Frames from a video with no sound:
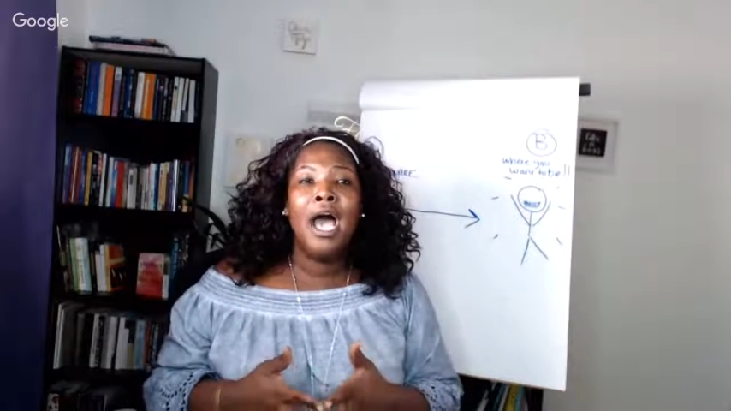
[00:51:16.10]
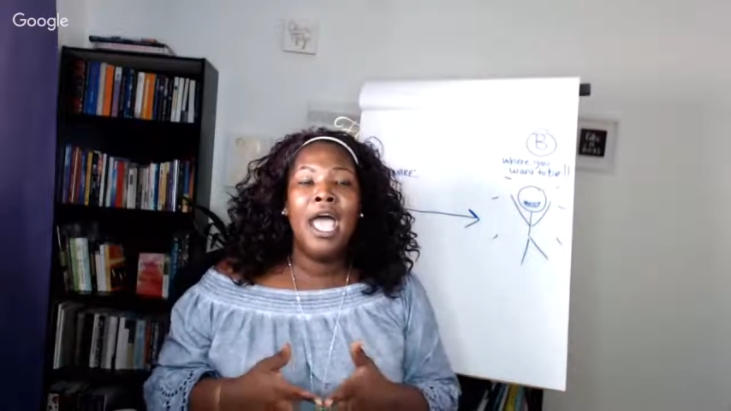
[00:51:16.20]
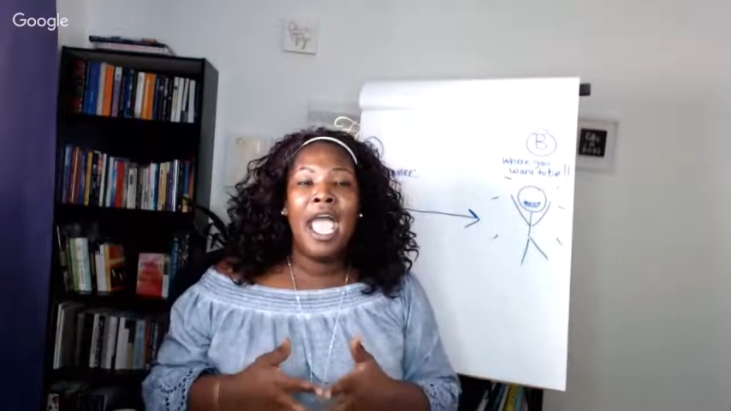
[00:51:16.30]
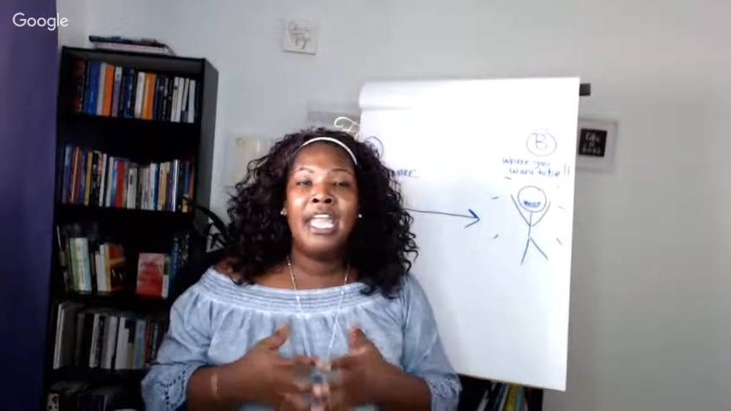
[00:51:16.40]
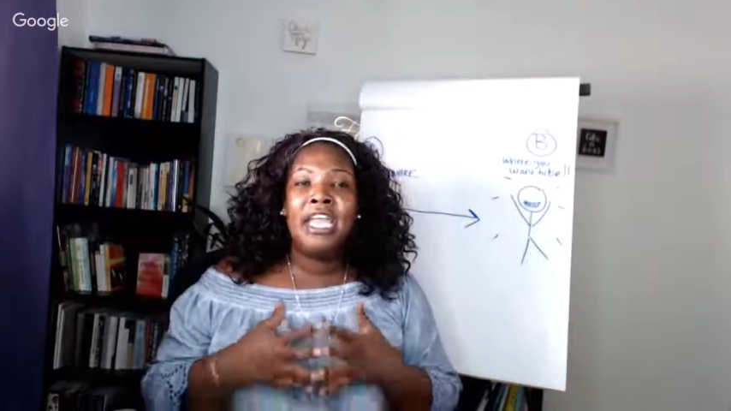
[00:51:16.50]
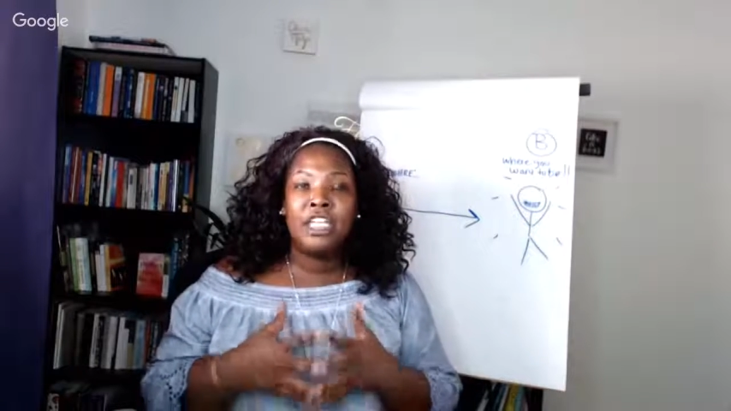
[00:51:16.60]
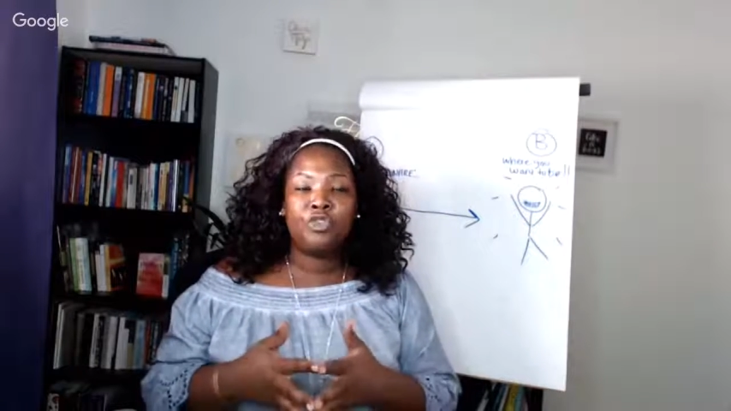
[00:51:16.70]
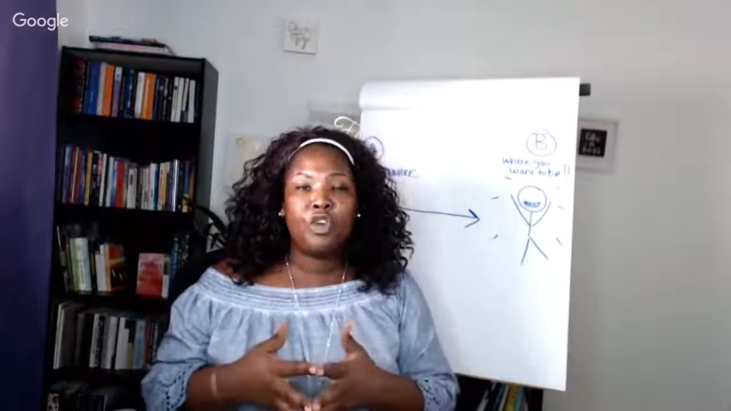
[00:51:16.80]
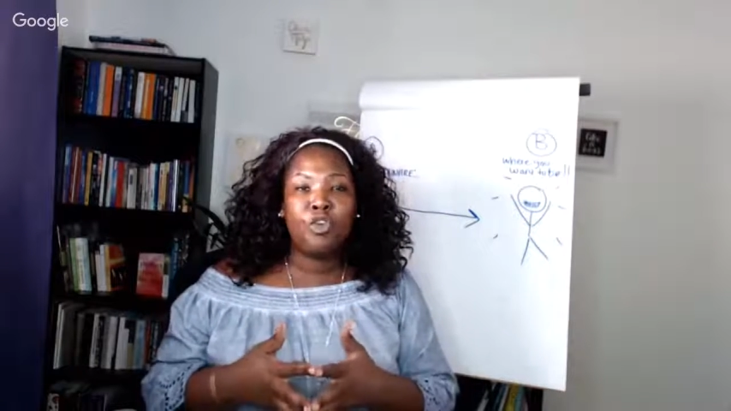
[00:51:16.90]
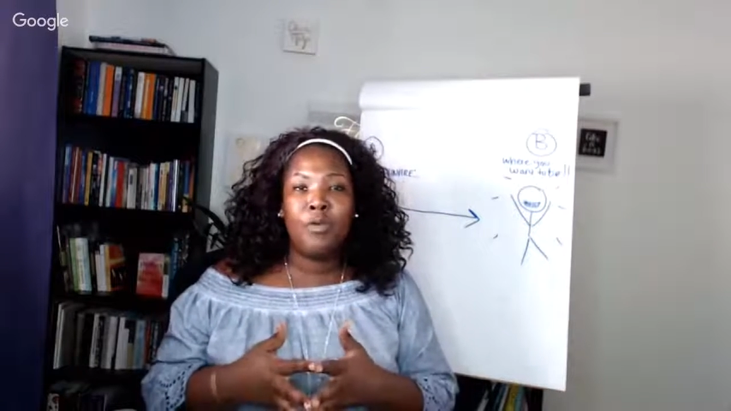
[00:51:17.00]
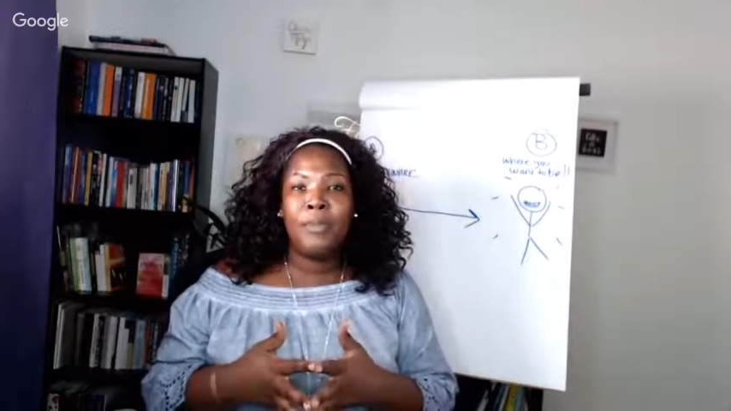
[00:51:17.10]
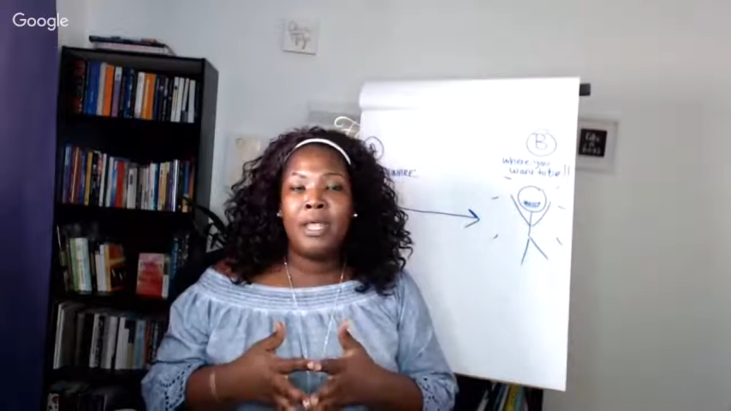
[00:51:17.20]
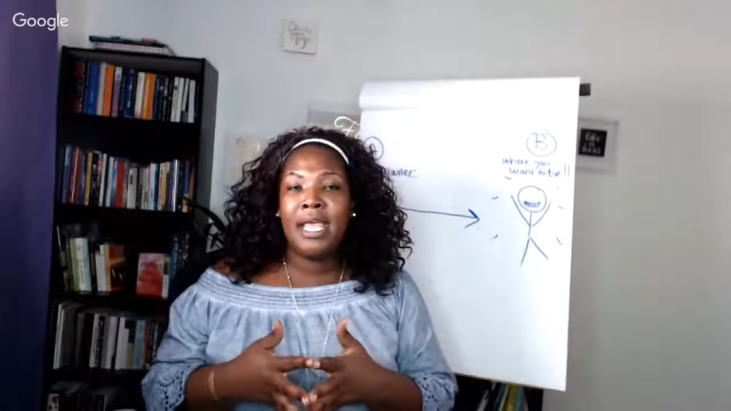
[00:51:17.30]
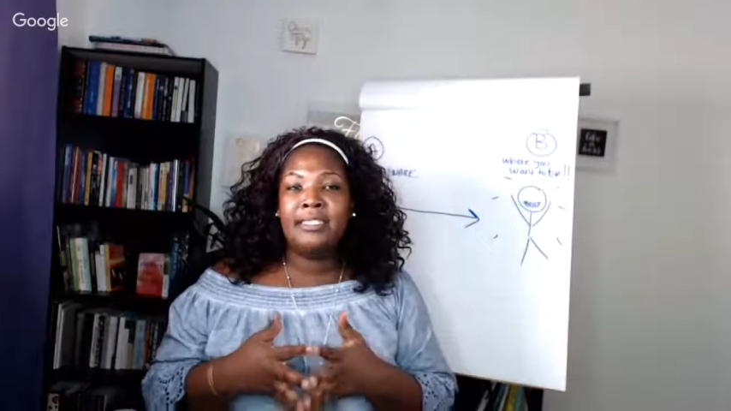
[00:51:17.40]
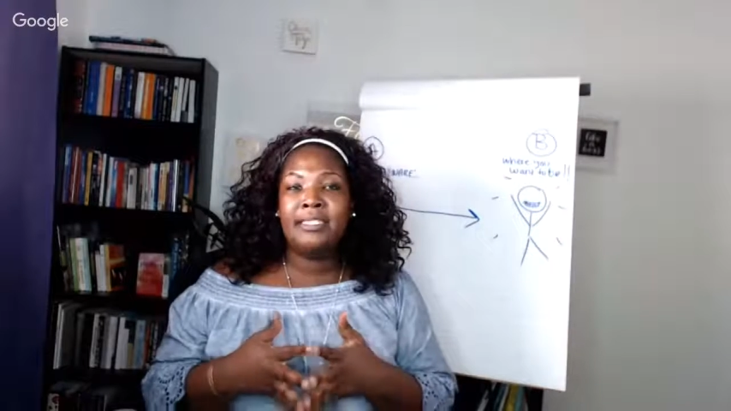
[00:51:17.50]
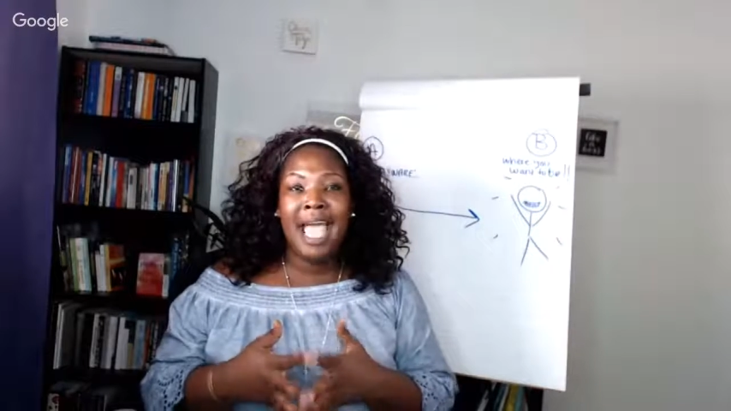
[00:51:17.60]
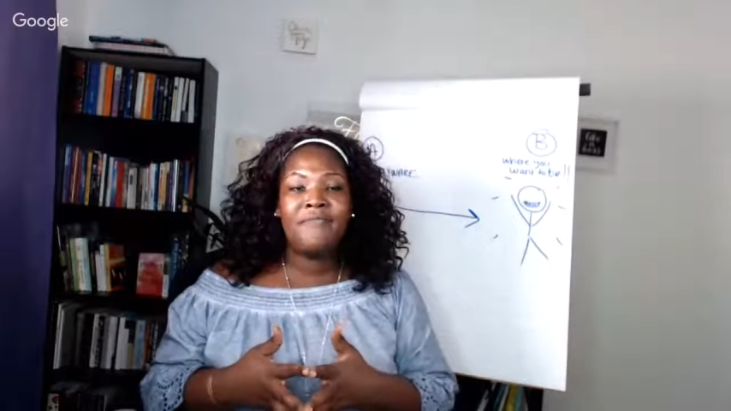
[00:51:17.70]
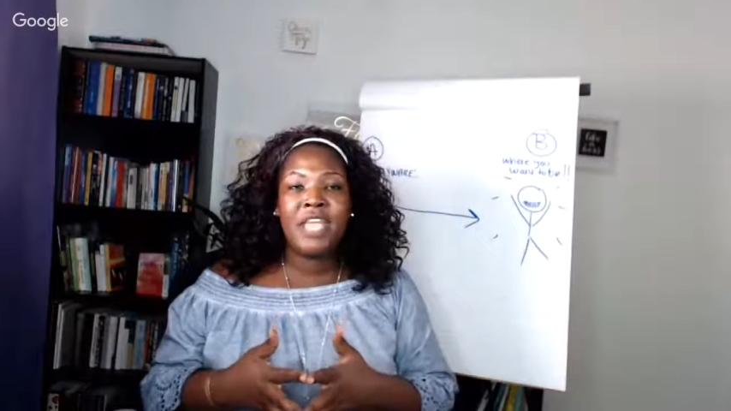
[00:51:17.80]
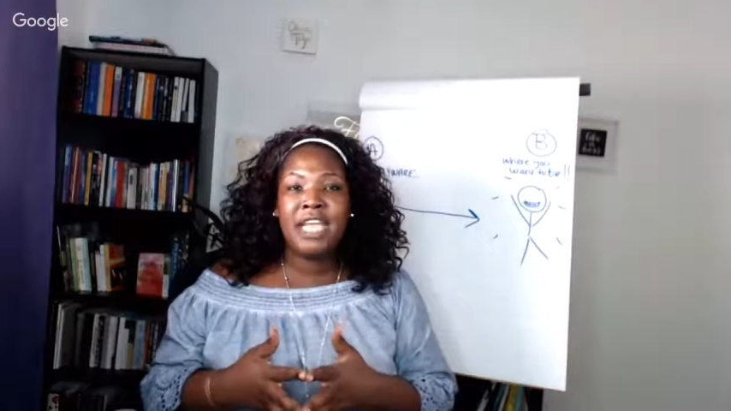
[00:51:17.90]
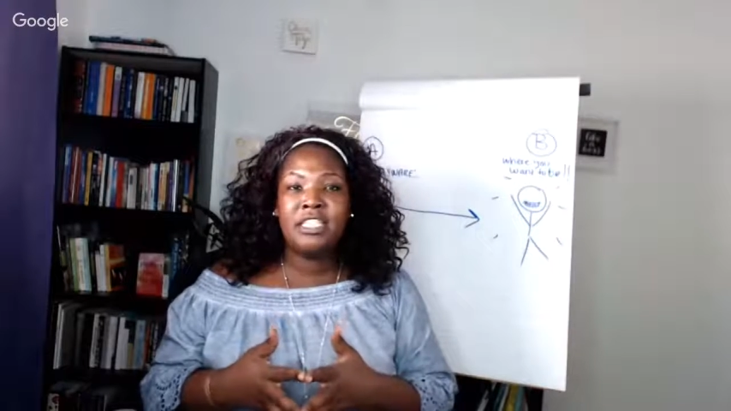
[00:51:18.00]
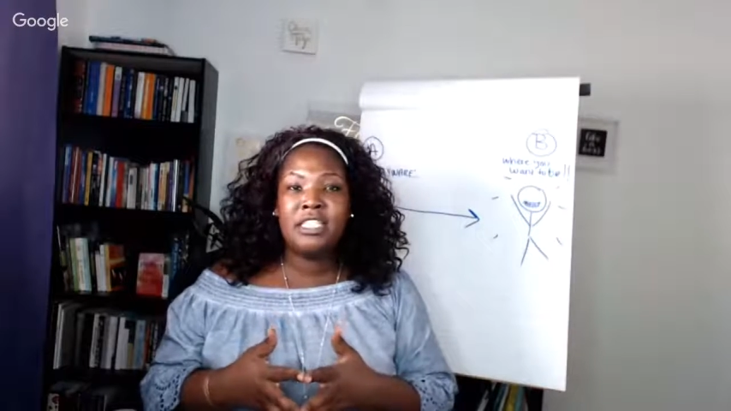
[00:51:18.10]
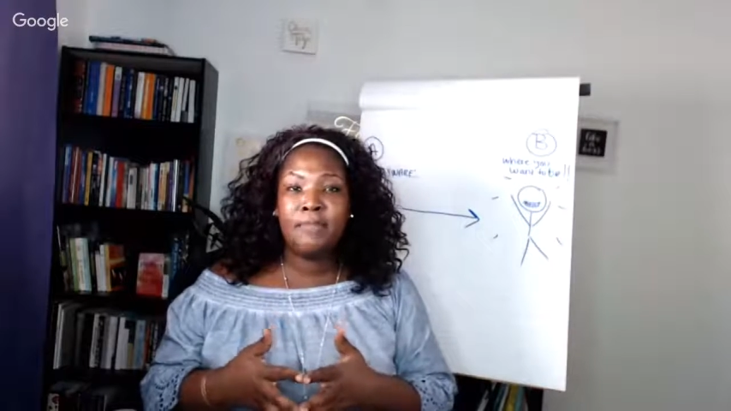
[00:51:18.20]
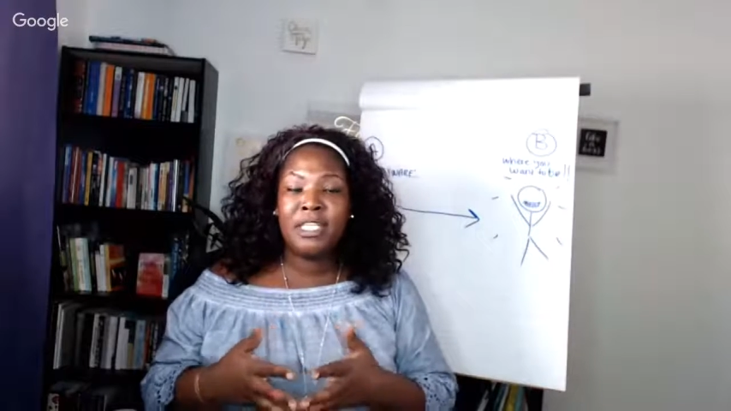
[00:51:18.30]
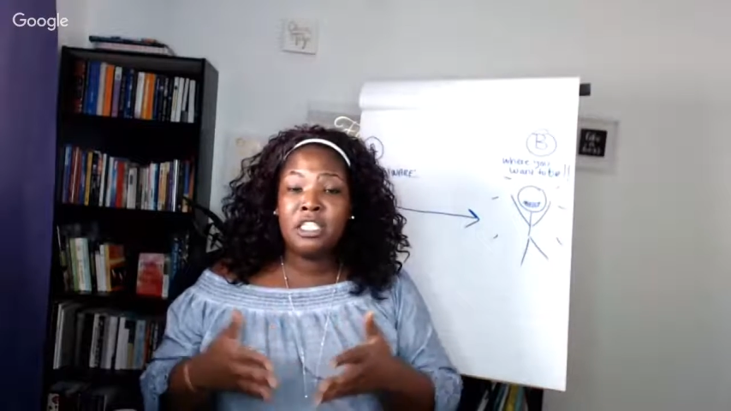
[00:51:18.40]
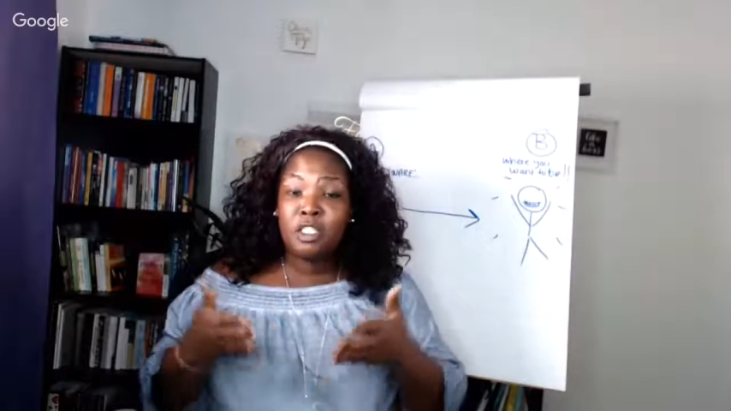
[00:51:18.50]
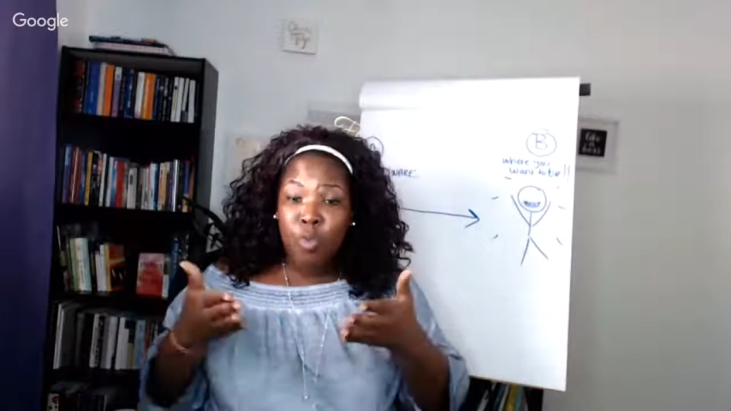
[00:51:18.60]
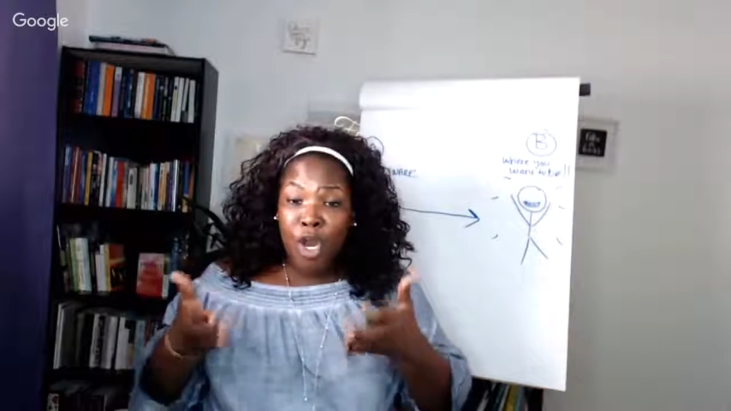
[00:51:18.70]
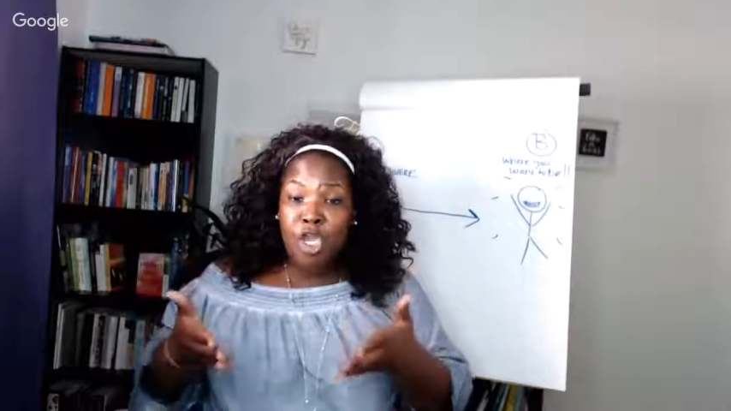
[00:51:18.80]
a niche recruitment and staffing agency business where